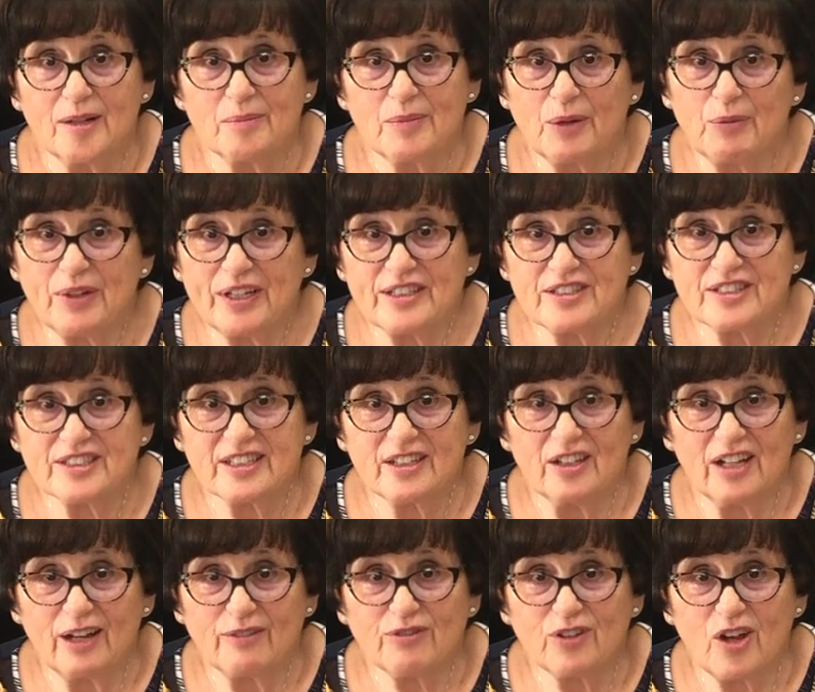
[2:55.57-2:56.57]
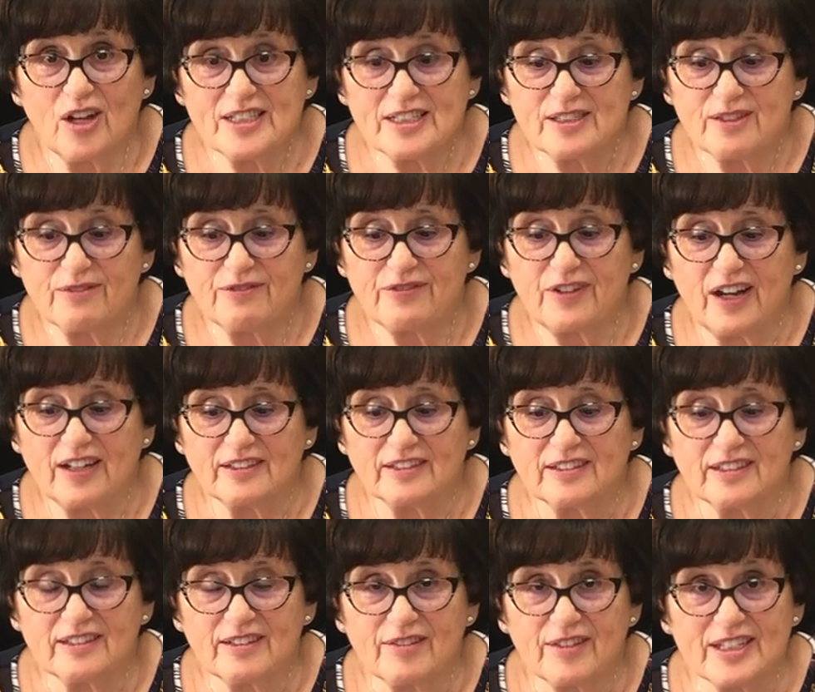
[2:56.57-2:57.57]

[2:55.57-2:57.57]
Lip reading: but we can still have lots of fun